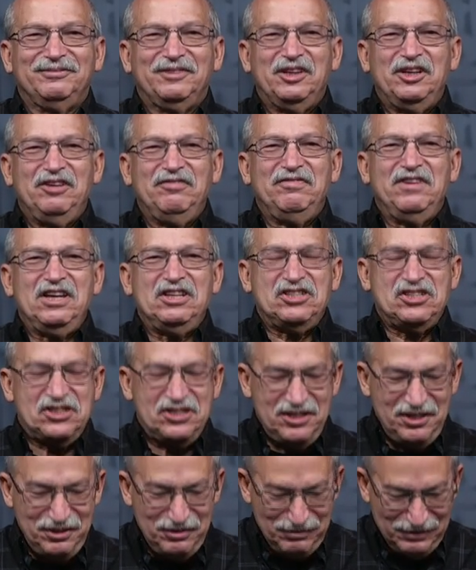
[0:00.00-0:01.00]
convinced
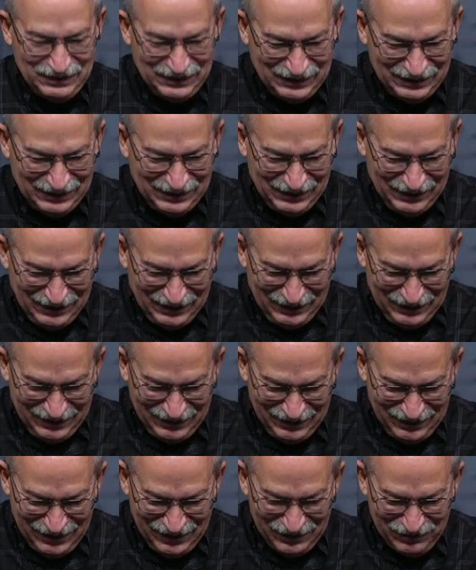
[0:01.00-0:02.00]
you
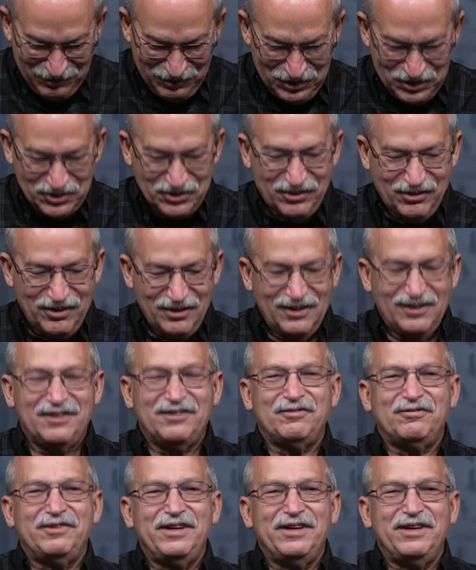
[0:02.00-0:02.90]
that Rescorla